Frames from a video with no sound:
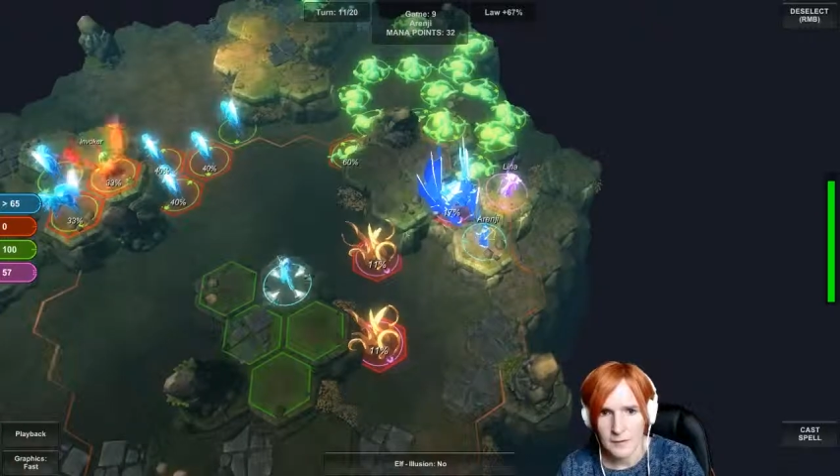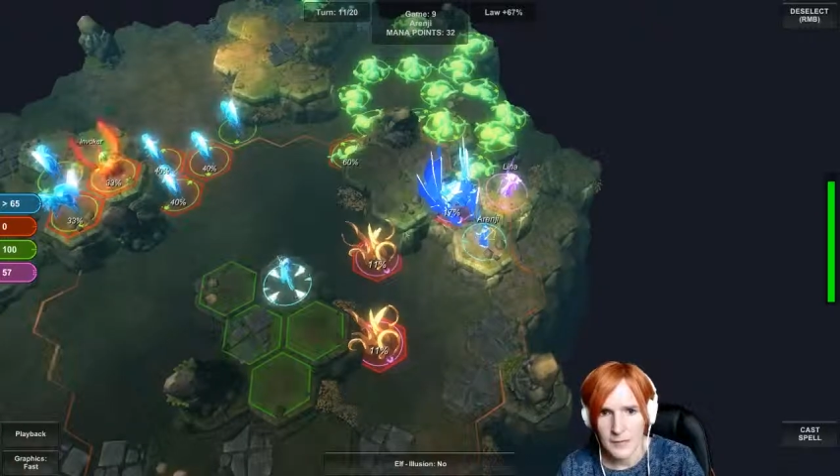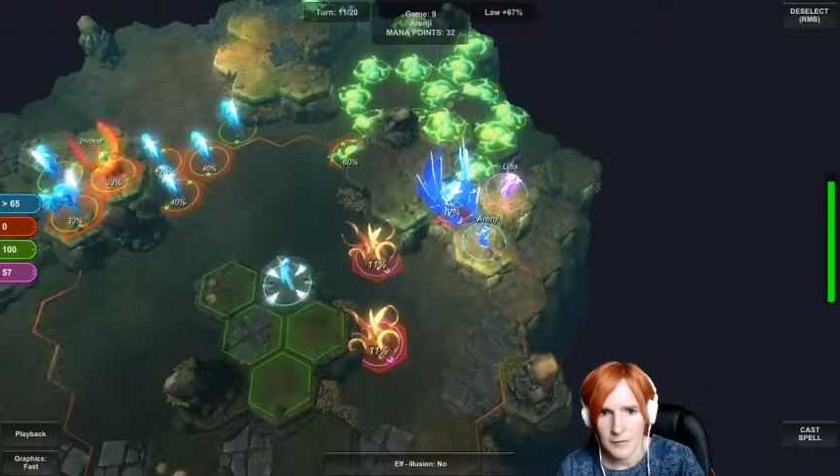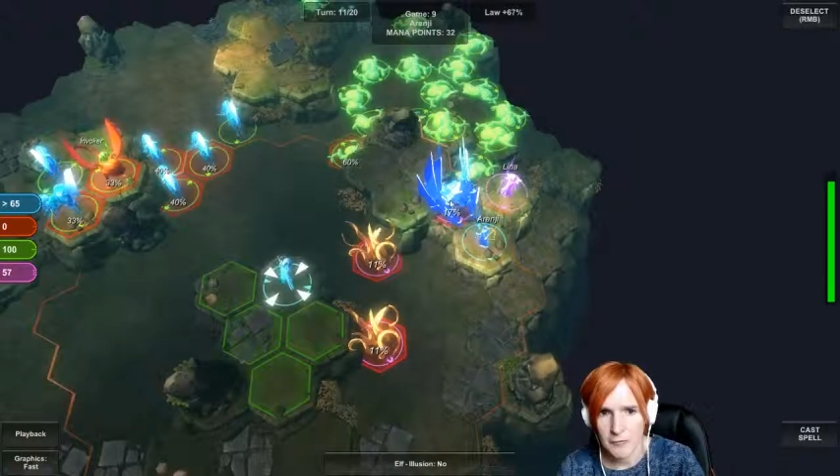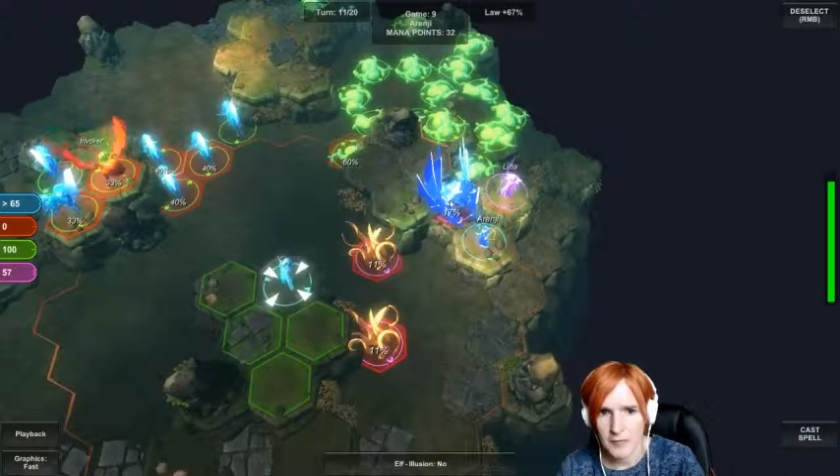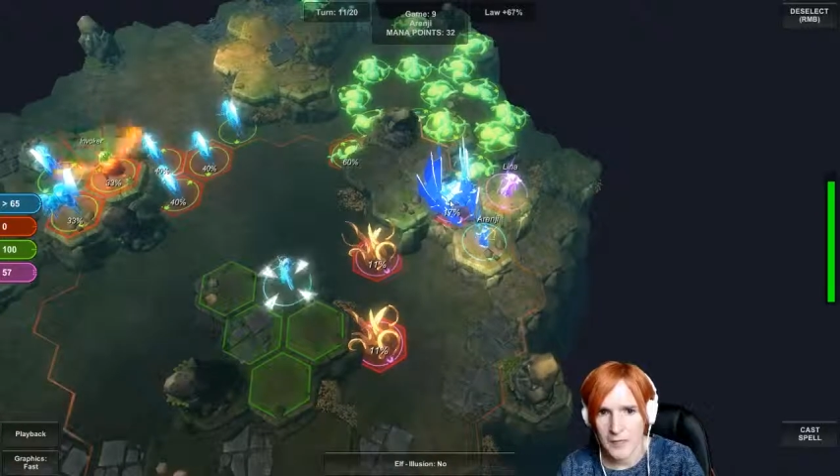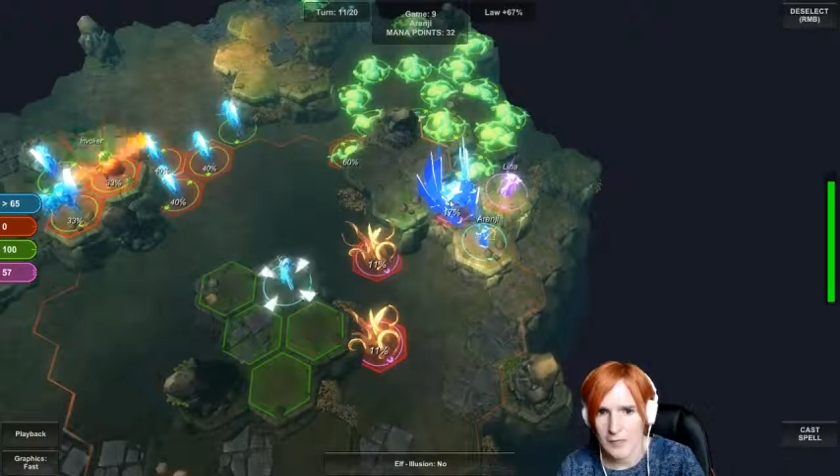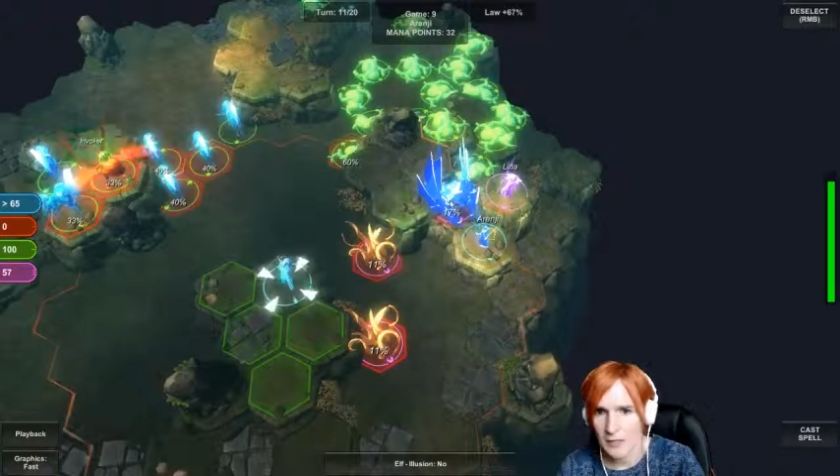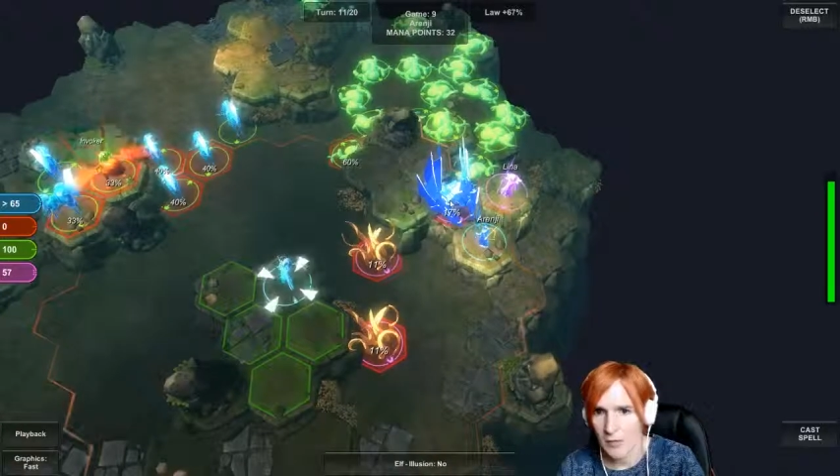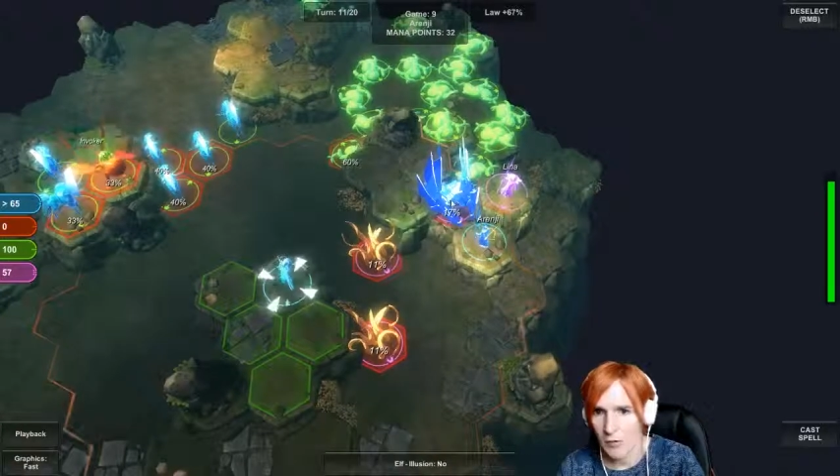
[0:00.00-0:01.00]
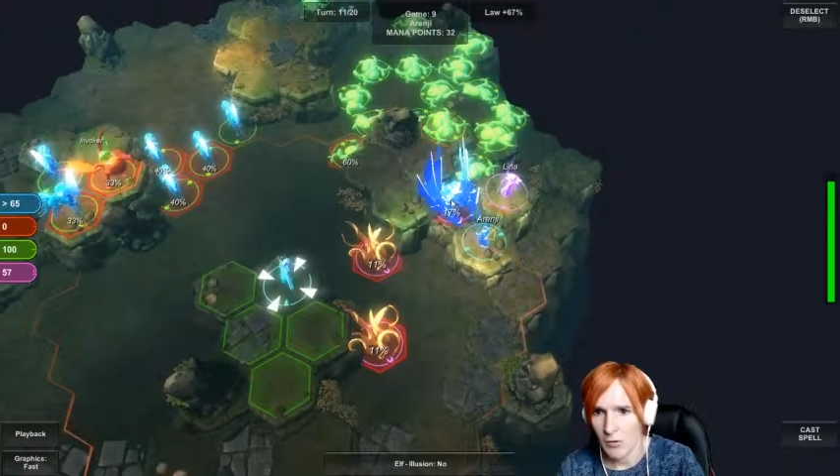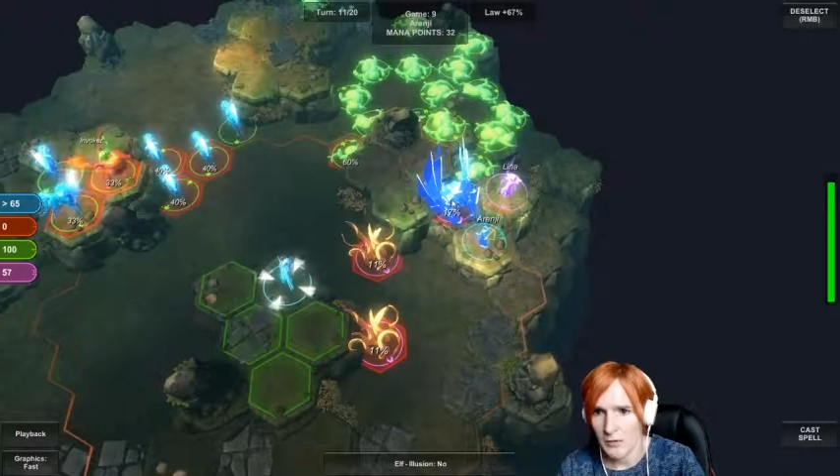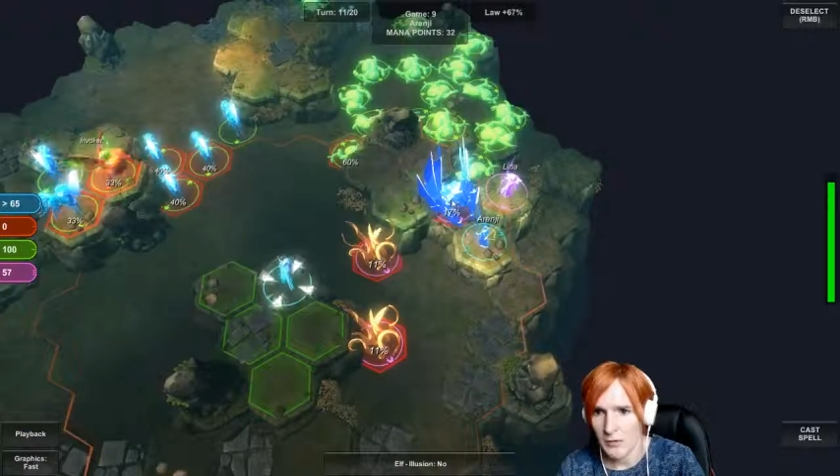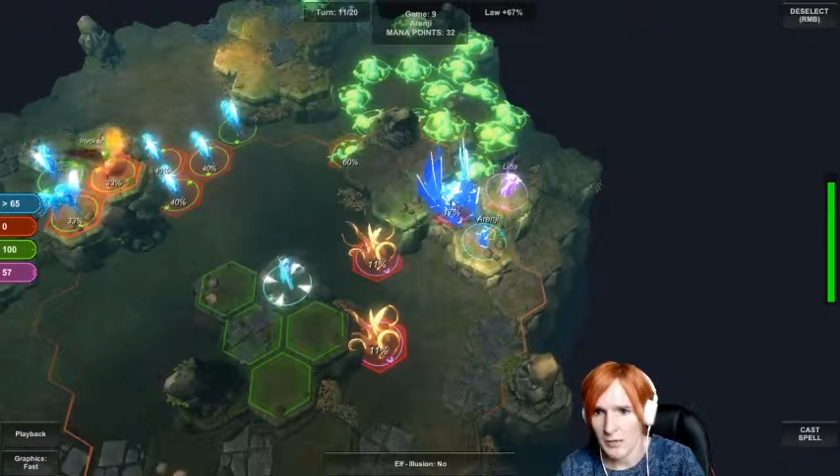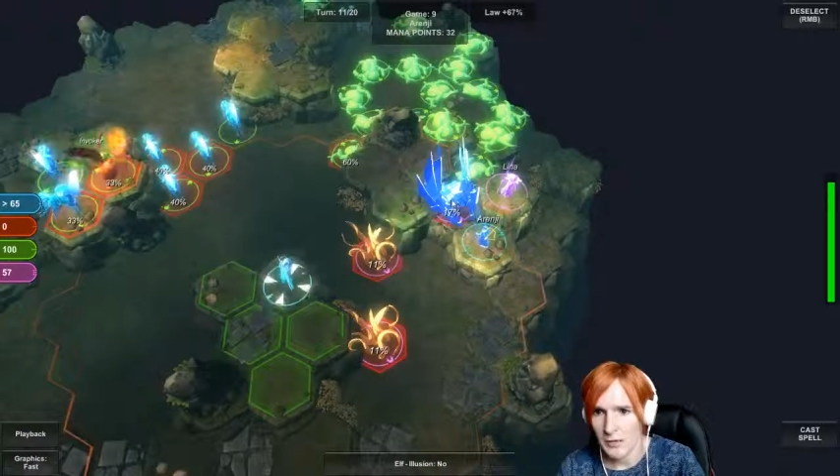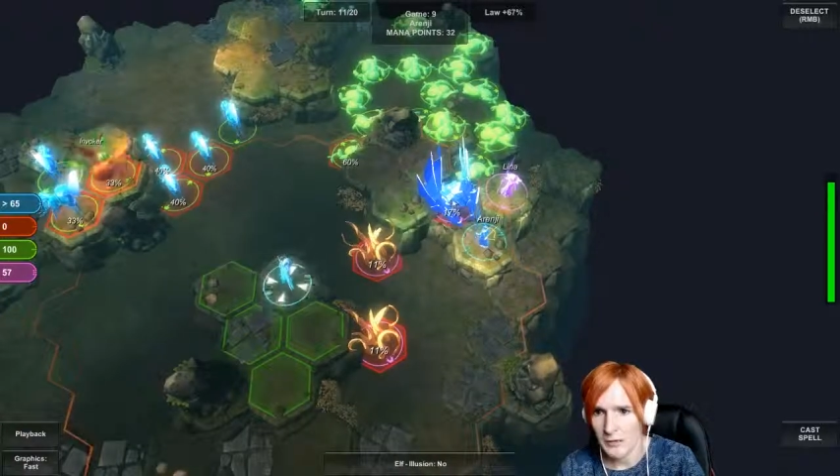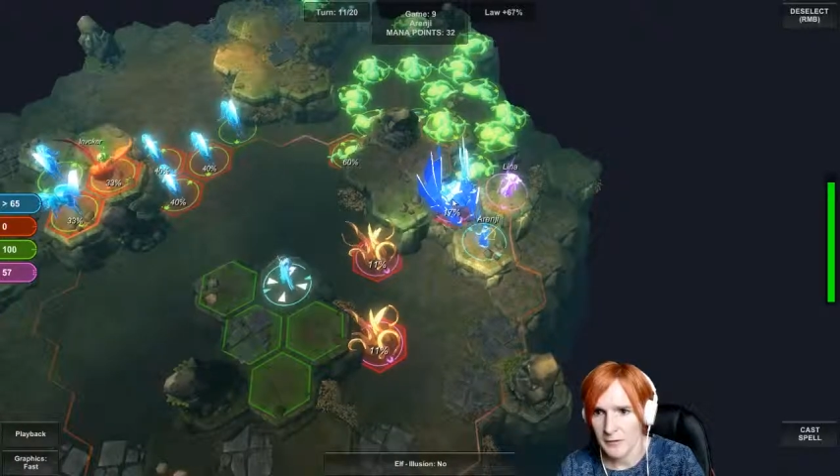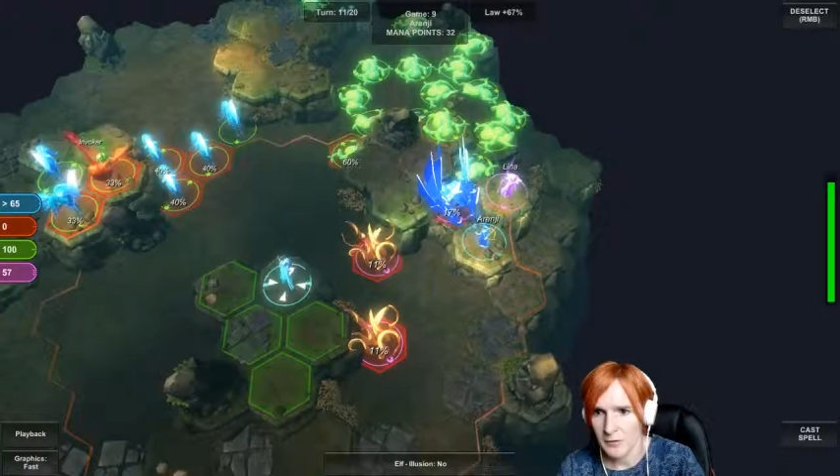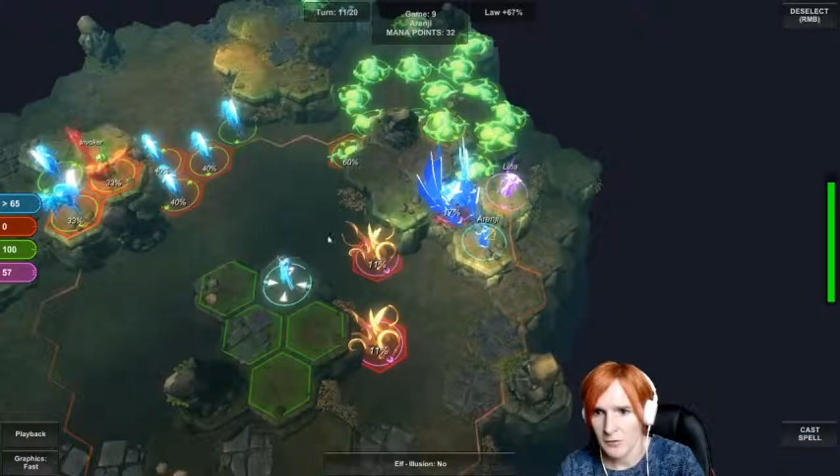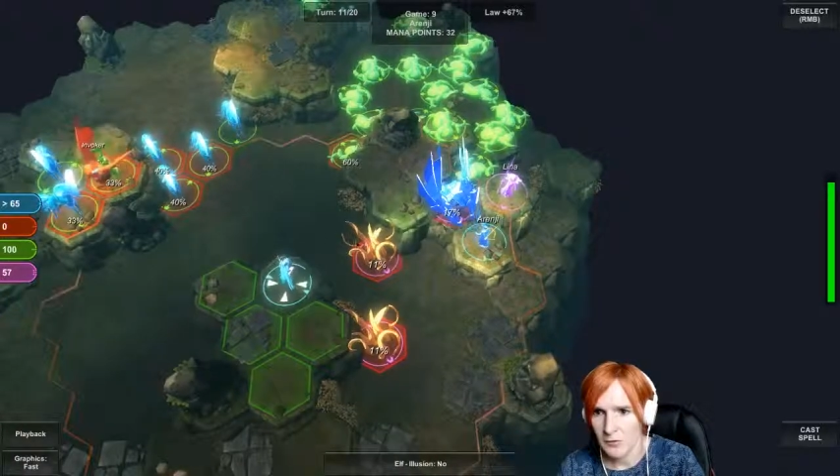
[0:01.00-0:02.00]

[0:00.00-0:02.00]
The elf can go on the dragon,